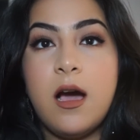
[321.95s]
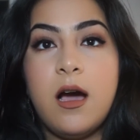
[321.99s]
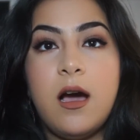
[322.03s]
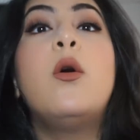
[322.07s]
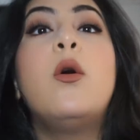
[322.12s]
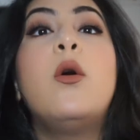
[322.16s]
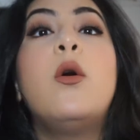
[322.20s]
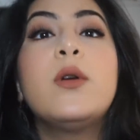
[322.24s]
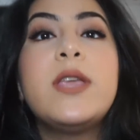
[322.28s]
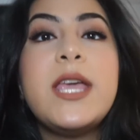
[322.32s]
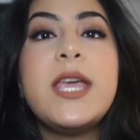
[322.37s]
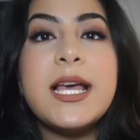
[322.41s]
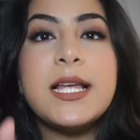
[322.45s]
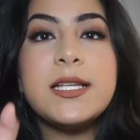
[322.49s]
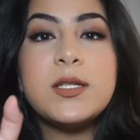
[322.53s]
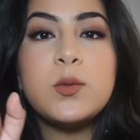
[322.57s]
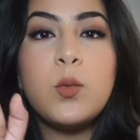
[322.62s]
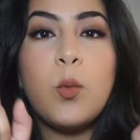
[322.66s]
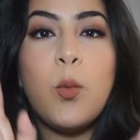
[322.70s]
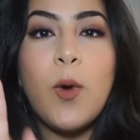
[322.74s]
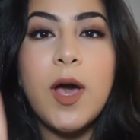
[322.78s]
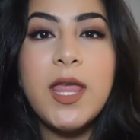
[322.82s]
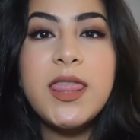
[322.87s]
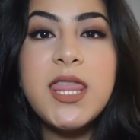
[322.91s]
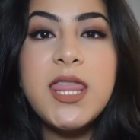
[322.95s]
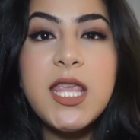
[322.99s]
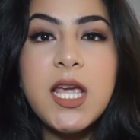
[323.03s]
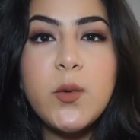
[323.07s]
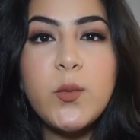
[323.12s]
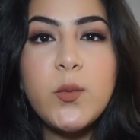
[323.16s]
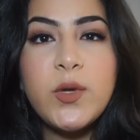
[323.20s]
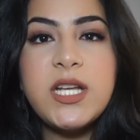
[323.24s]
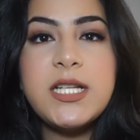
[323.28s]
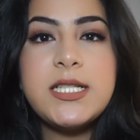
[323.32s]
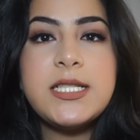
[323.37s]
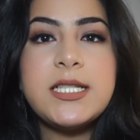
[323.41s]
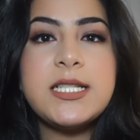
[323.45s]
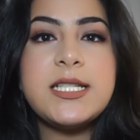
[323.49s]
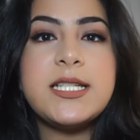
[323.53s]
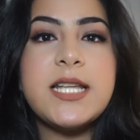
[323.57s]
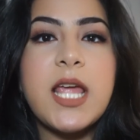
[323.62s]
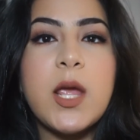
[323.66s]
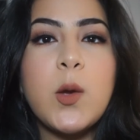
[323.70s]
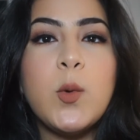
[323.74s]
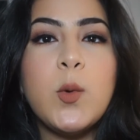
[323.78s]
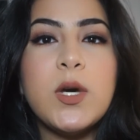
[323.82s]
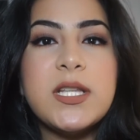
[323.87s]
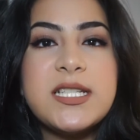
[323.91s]
Oh yes, one thing I wanted to
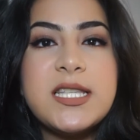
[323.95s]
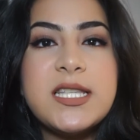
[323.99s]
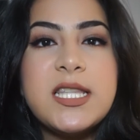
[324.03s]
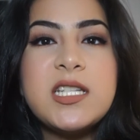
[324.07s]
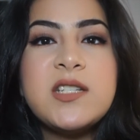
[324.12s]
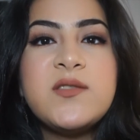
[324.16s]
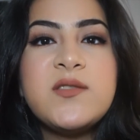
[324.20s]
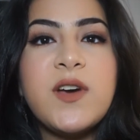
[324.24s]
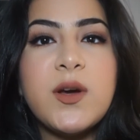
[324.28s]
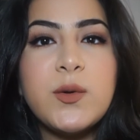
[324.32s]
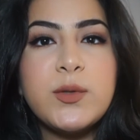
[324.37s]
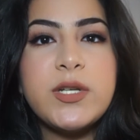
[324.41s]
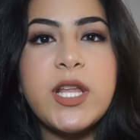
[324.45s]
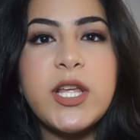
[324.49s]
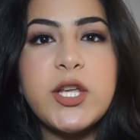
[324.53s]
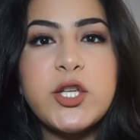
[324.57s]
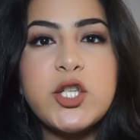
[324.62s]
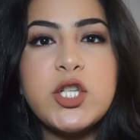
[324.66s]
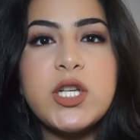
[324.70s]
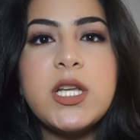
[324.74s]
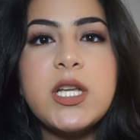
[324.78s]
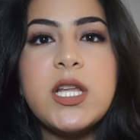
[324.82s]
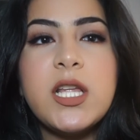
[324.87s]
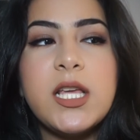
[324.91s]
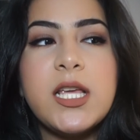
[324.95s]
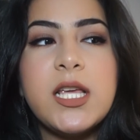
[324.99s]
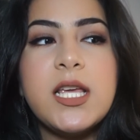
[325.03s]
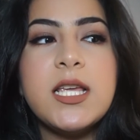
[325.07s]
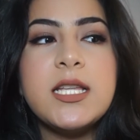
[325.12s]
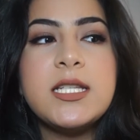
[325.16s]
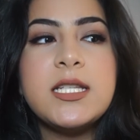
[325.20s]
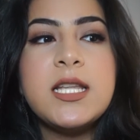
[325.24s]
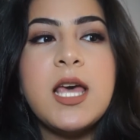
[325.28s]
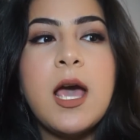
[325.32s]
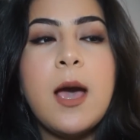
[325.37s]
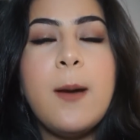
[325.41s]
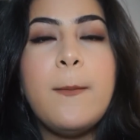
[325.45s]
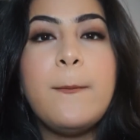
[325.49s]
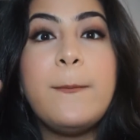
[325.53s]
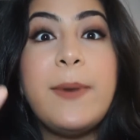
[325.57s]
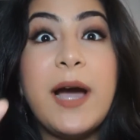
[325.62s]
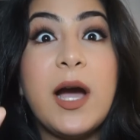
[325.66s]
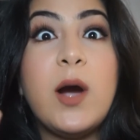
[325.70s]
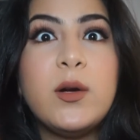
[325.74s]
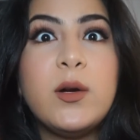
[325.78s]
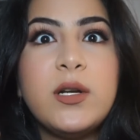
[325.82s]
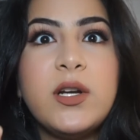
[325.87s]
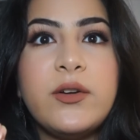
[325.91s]
say was this foundation is
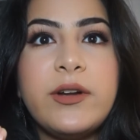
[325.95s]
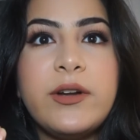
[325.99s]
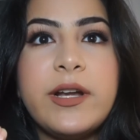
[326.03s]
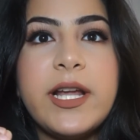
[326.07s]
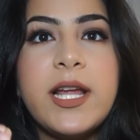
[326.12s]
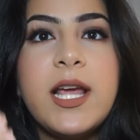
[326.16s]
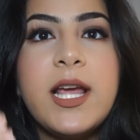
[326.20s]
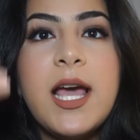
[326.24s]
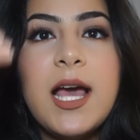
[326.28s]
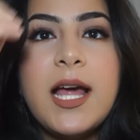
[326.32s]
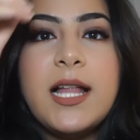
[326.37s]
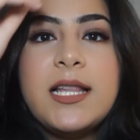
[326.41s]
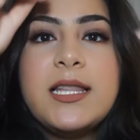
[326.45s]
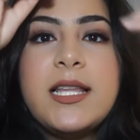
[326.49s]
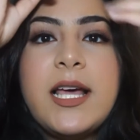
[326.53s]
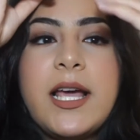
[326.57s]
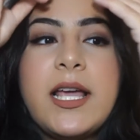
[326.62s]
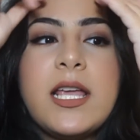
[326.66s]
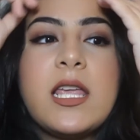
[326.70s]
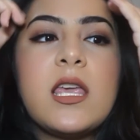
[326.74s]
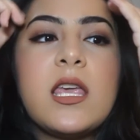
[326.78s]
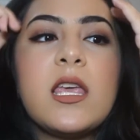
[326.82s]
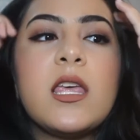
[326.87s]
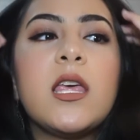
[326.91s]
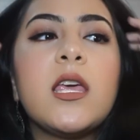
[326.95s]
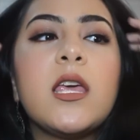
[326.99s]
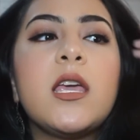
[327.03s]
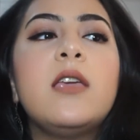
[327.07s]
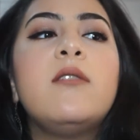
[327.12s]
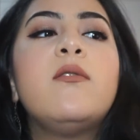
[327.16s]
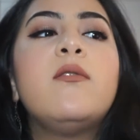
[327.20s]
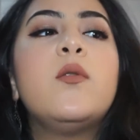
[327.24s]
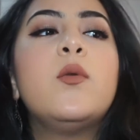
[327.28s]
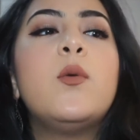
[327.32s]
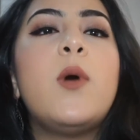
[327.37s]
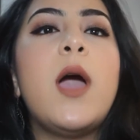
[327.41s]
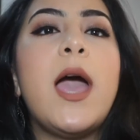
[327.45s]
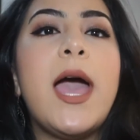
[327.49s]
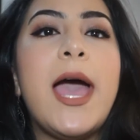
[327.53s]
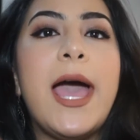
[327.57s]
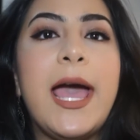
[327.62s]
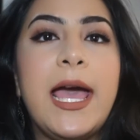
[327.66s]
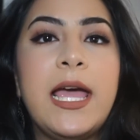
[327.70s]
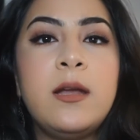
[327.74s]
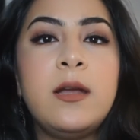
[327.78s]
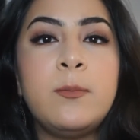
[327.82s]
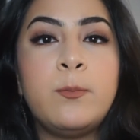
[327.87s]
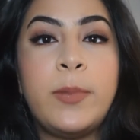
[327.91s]
powdery. Like, if you
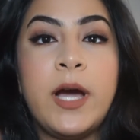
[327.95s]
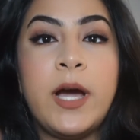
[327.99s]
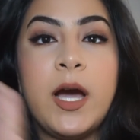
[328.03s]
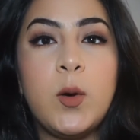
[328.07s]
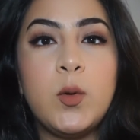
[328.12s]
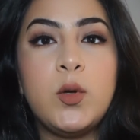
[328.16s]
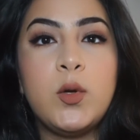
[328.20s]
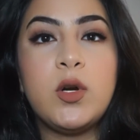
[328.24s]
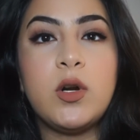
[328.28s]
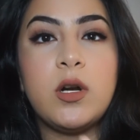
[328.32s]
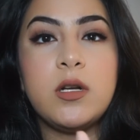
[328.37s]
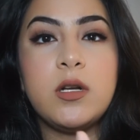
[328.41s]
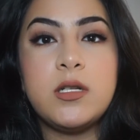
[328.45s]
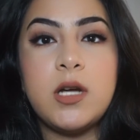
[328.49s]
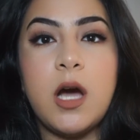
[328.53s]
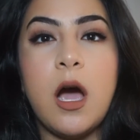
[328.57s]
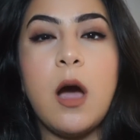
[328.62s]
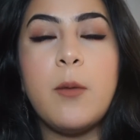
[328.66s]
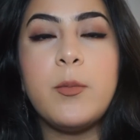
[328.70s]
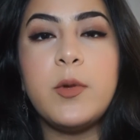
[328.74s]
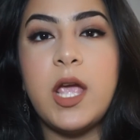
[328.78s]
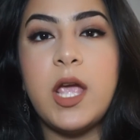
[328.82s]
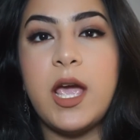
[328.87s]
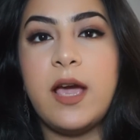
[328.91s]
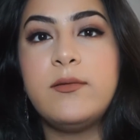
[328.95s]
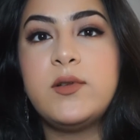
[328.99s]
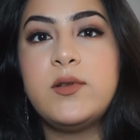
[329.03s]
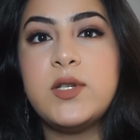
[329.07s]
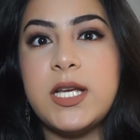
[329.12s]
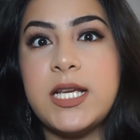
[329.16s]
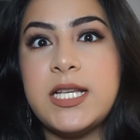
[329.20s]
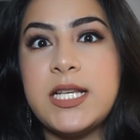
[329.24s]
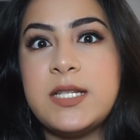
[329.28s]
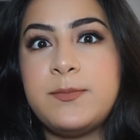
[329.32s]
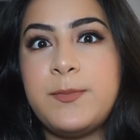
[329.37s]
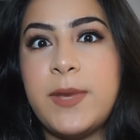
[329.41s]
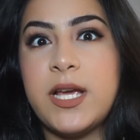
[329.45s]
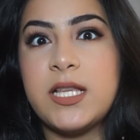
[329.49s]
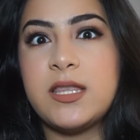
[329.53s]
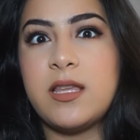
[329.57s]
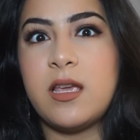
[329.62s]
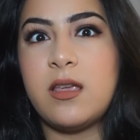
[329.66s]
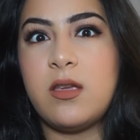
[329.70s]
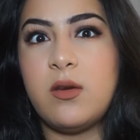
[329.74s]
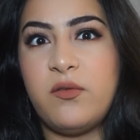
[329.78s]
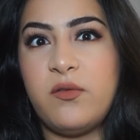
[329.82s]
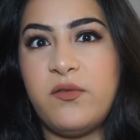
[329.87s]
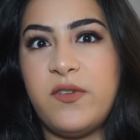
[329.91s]
add powder on top, you have to expect
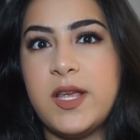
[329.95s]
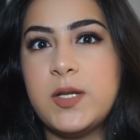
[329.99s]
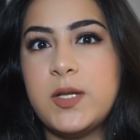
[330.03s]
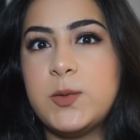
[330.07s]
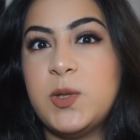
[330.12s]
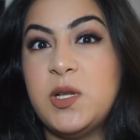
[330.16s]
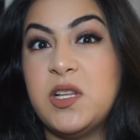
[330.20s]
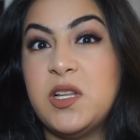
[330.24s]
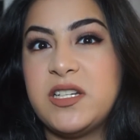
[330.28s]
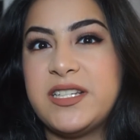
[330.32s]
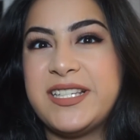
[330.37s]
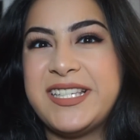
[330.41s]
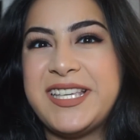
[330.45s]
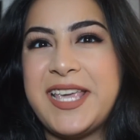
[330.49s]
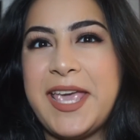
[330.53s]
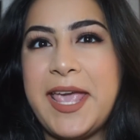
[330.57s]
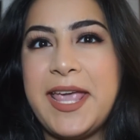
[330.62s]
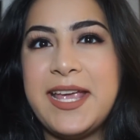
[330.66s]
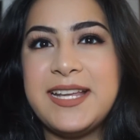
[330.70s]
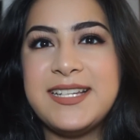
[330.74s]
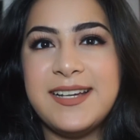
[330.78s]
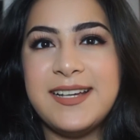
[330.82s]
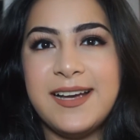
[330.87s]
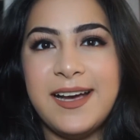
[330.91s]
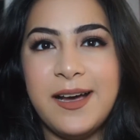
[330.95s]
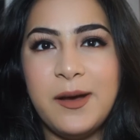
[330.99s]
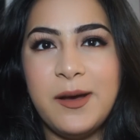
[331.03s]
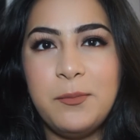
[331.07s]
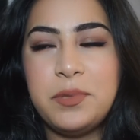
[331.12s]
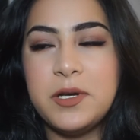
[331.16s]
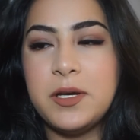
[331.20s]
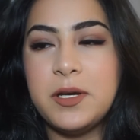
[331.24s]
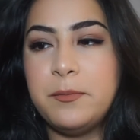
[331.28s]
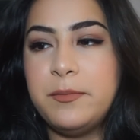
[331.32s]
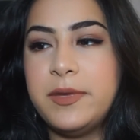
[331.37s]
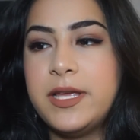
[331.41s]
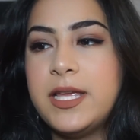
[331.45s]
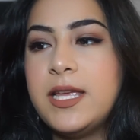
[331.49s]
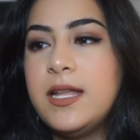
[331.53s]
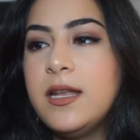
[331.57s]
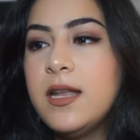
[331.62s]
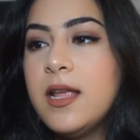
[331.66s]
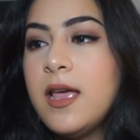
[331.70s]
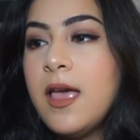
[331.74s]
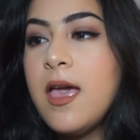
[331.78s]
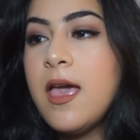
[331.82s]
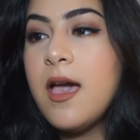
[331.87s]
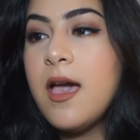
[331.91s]
that your face will look caked up a bit.
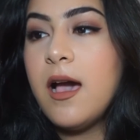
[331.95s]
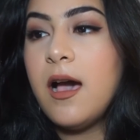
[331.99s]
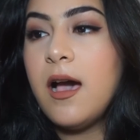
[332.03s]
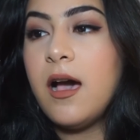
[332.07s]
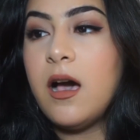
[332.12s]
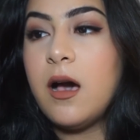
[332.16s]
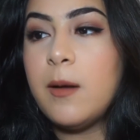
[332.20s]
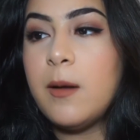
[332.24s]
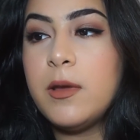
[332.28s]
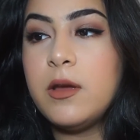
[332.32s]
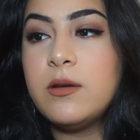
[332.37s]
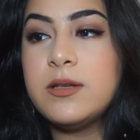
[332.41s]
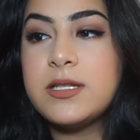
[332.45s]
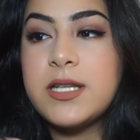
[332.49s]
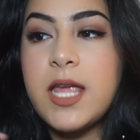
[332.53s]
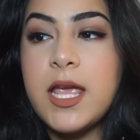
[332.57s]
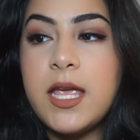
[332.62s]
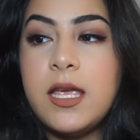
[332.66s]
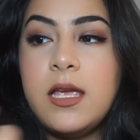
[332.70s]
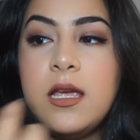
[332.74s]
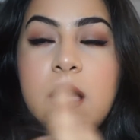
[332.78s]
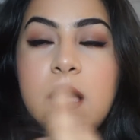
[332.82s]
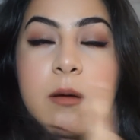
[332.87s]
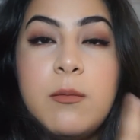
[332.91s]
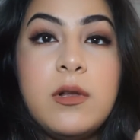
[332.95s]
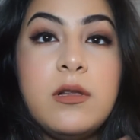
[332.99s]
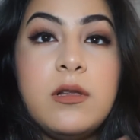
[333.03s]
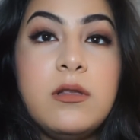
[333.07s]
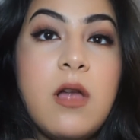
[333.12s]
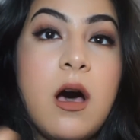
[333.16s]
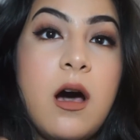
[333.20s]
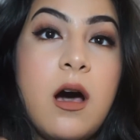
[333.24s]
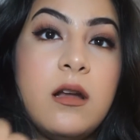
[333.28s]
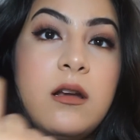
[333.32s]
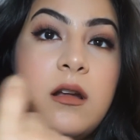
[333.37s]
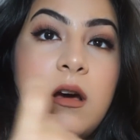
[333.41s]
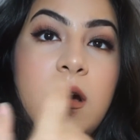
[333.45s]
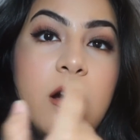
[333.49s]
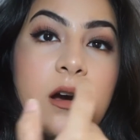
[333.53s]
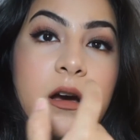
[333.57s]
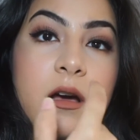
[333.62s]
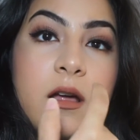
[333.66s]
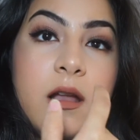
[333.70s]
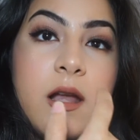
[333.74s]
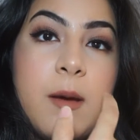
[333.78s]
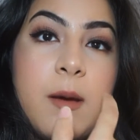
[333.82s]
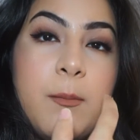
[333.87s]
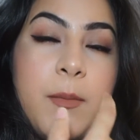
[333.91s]
It was caking up a lot
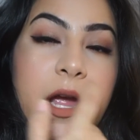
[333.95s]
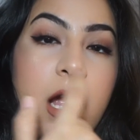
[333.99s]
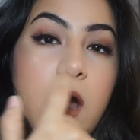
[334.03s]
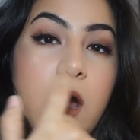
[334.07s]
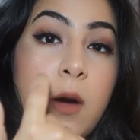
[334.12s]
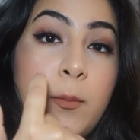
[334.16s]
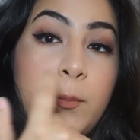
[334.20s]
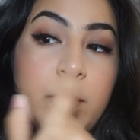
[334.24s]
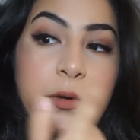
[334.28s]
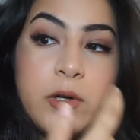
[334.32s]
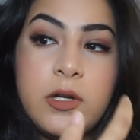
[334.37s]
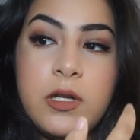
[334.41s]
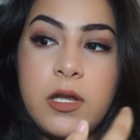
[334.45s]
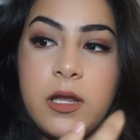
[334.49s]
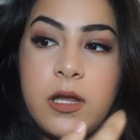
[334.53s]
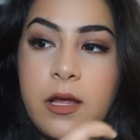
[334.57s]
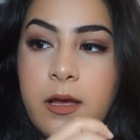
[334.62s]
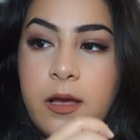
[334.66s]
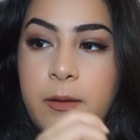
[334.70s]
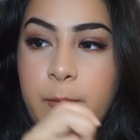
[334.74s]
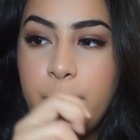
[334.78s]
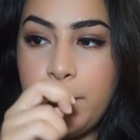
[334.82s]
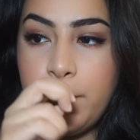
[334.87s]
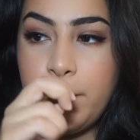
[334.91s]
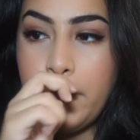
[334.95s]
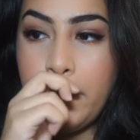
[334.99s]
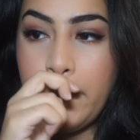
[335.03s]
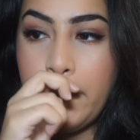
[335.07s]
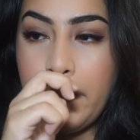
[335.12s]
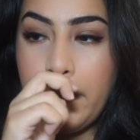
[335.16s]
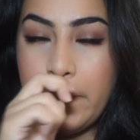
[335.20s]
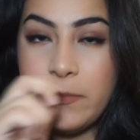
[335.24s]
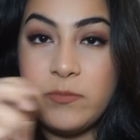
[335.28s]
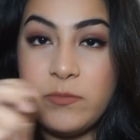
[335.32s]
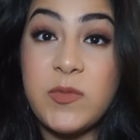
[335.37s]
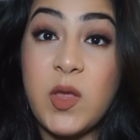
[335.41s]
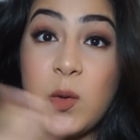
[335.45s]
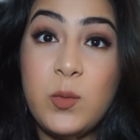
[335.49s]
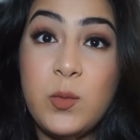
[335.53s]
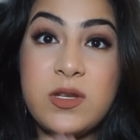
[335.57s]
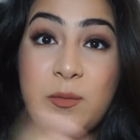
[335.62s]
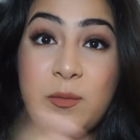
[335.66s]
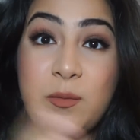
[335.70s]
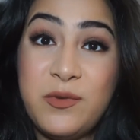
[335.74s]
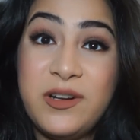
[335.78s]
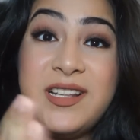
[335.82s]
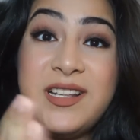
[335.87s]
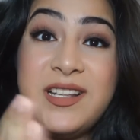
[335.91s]
on my upper lip, which
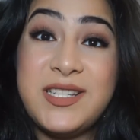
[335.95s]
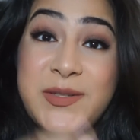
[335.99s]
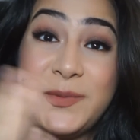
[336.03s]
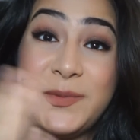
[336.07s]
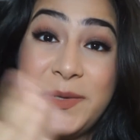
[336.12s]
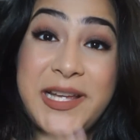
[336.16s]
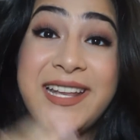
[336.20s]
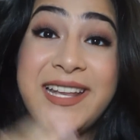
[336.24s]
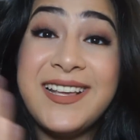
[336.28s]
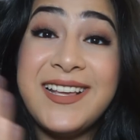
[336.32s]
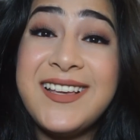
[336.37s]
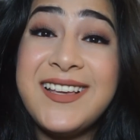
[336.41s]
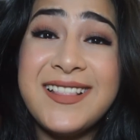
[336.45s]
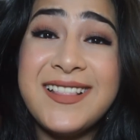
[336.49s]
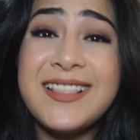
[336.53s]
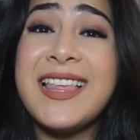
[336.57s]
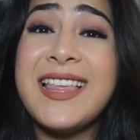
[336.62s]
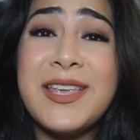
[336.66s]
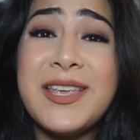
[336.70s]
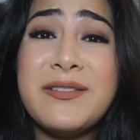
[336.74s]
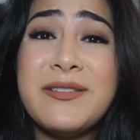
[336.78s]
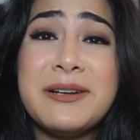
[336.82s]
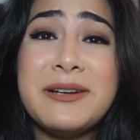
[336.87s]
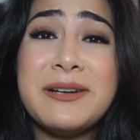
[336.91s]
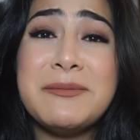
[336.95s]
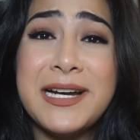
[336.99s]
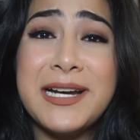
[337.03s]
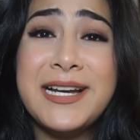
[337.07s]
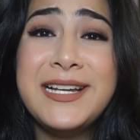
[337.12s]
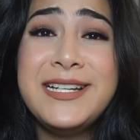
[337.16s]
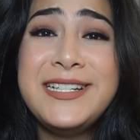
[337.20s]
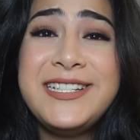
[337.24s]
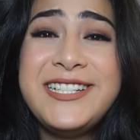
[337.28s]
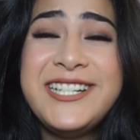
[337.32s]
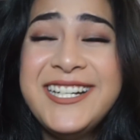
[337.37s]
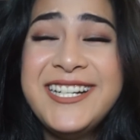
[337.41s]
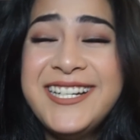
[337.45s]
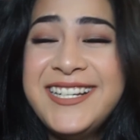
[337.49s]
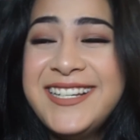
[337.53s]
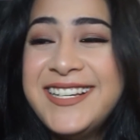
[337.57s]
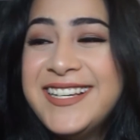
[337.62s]
I'm already sweating. Thank you very much.